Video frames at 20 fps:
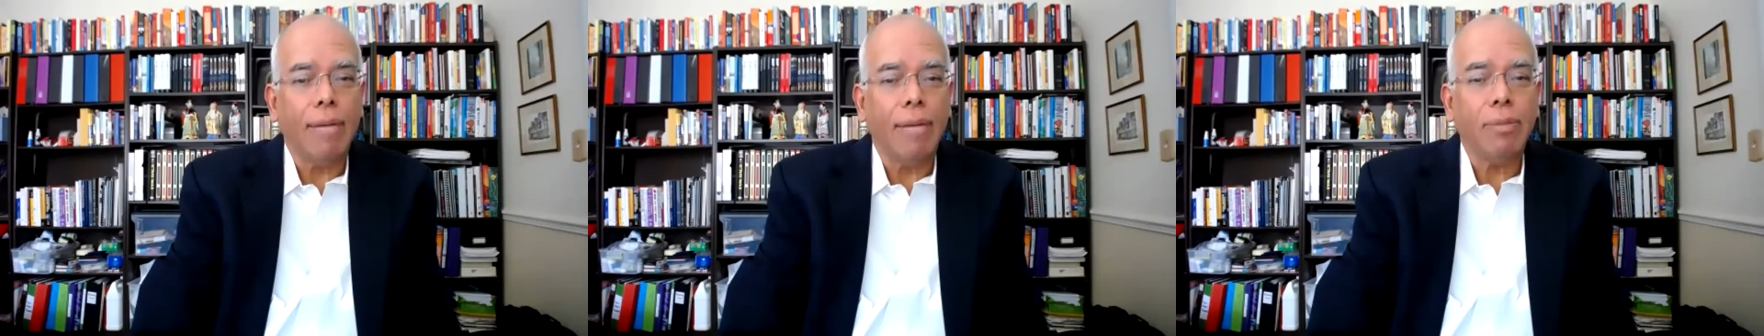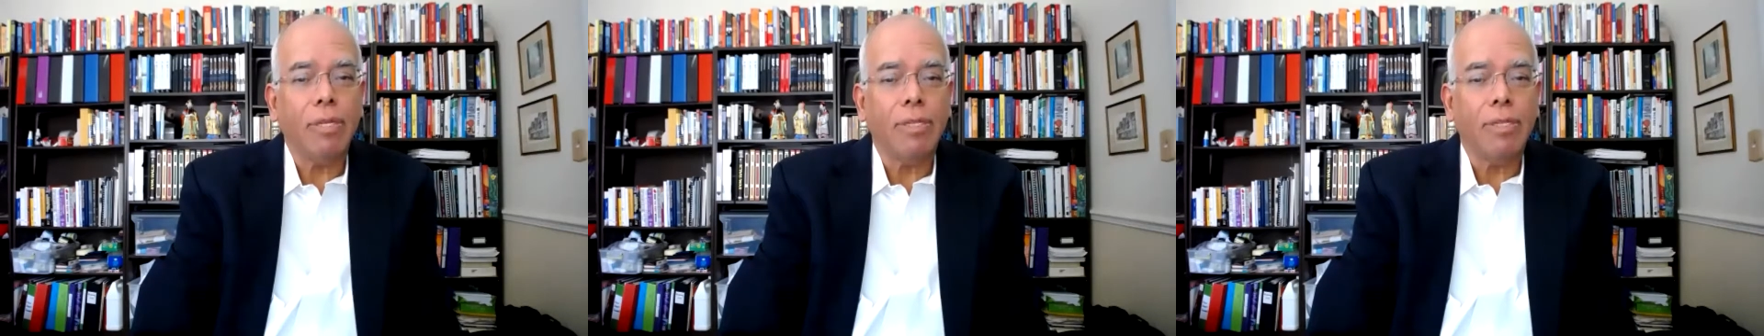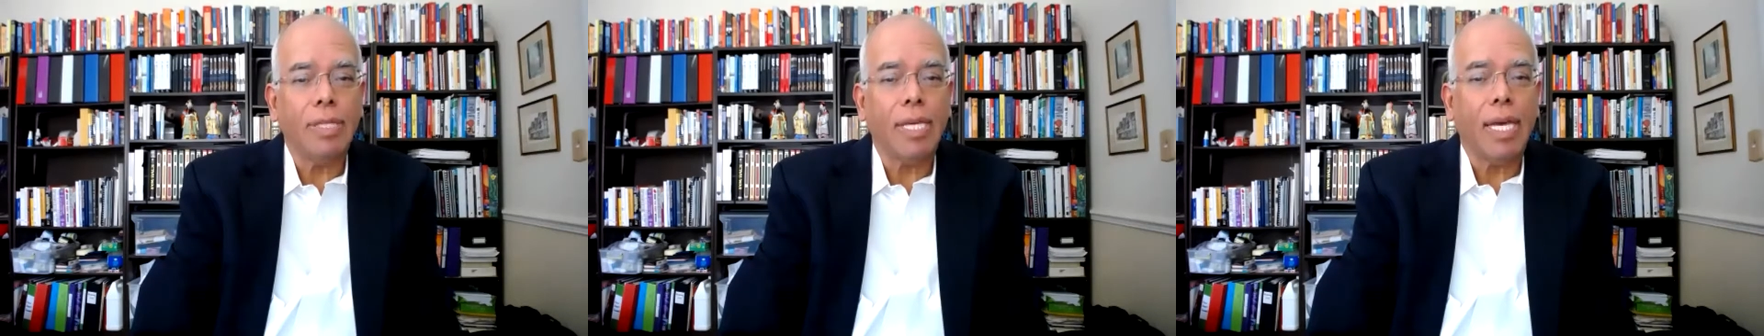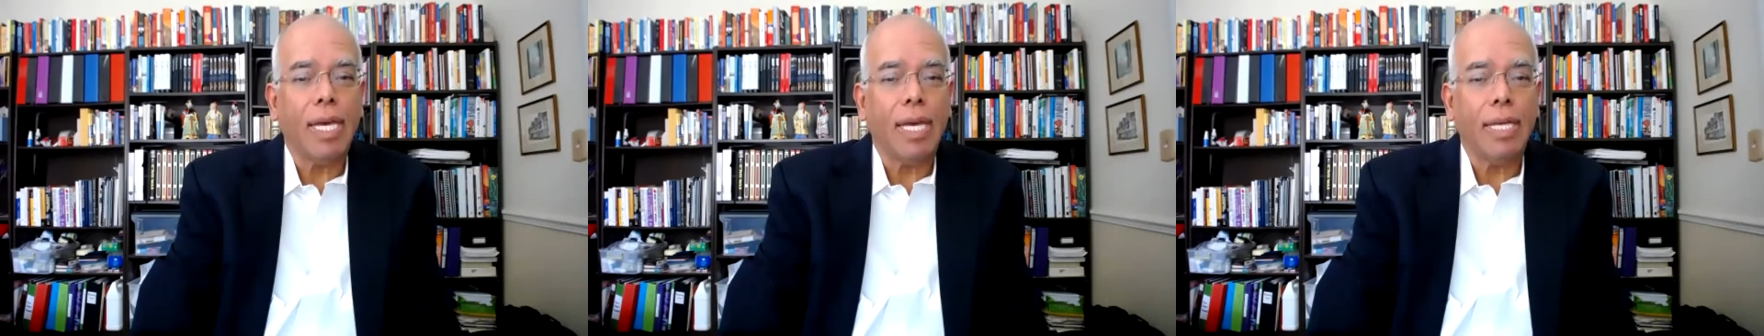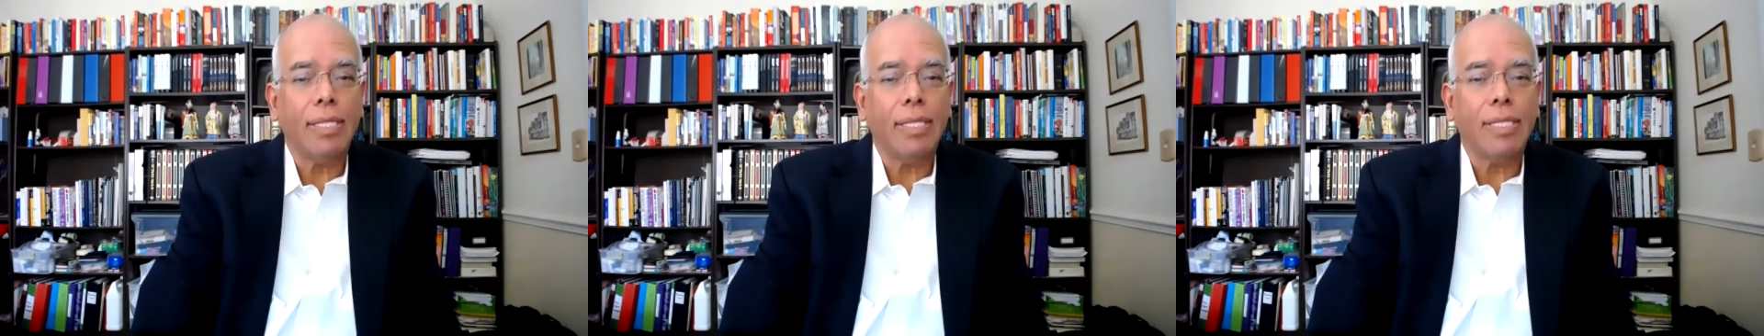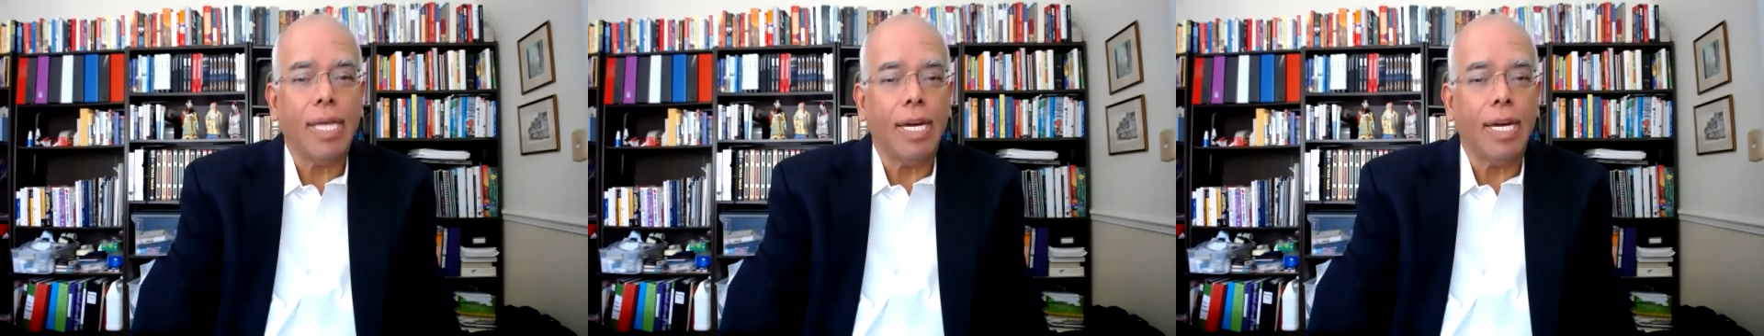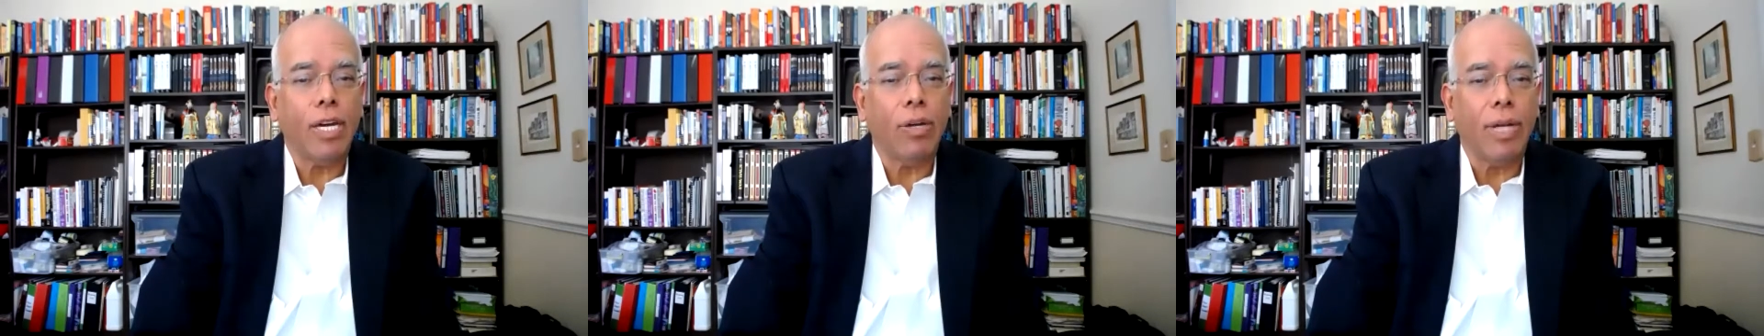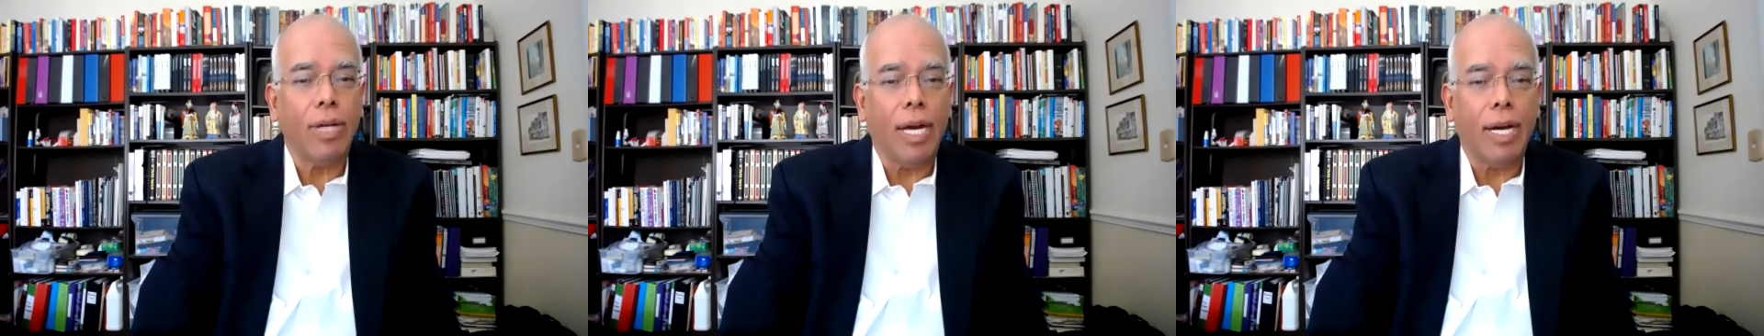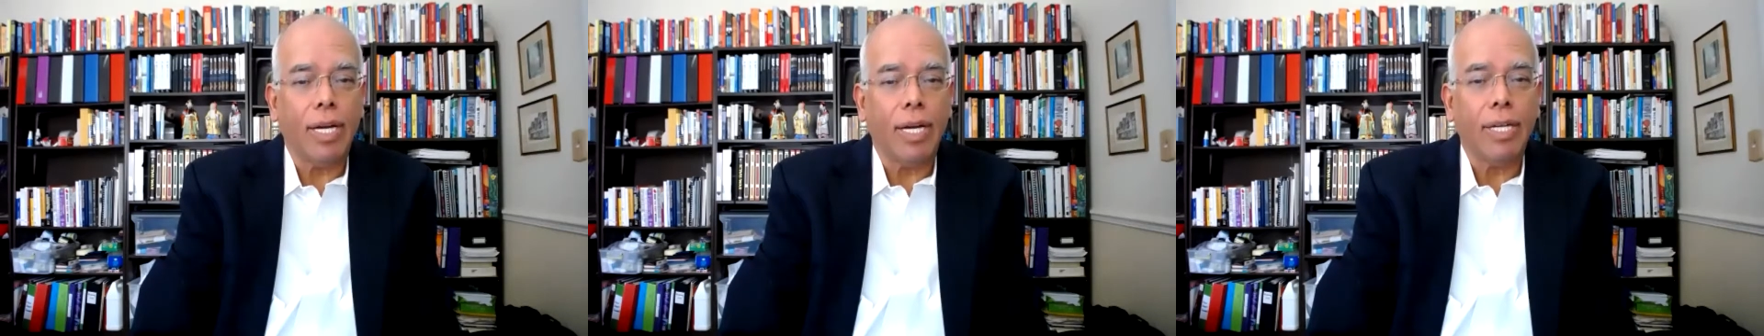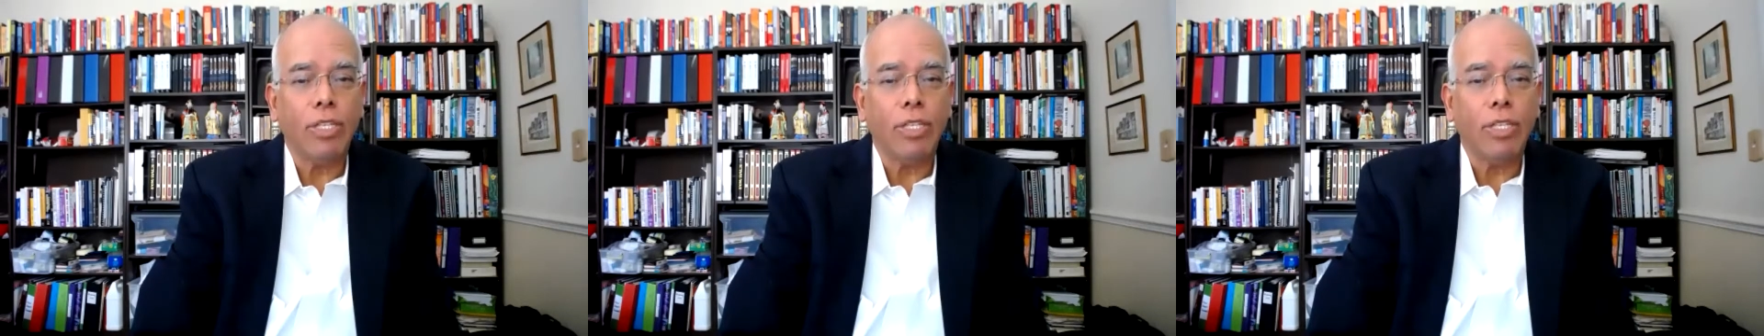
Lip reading: to say sayonara